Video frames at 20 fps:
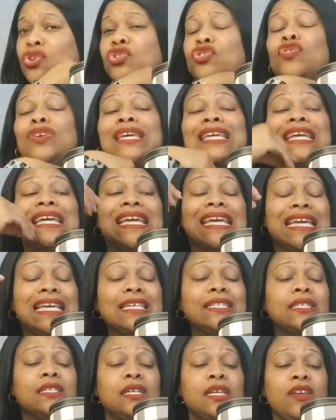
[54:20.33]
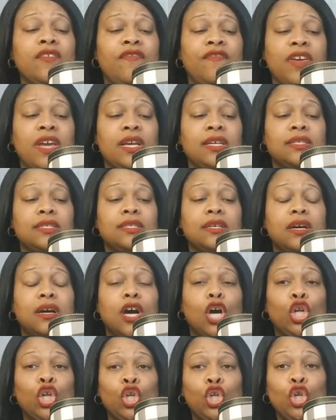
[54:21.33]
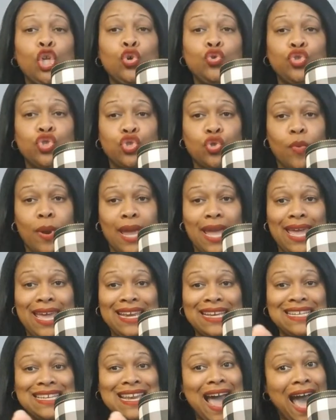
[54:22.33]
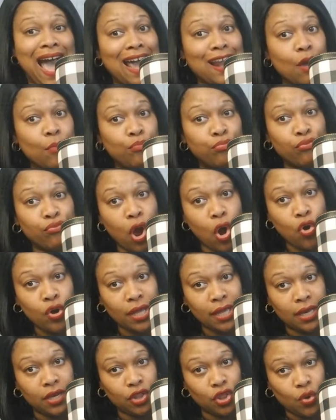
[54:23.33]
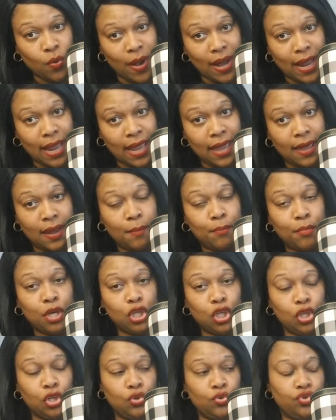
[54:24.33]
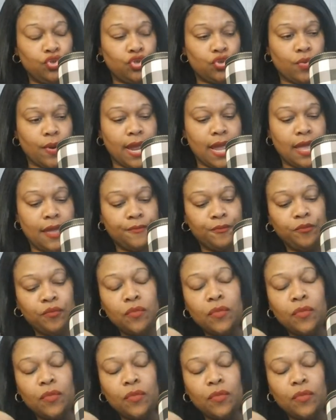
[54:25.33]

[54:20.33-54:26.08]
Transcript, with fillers: You can easily fix a loose thread, not a broken thread, but a loose thread.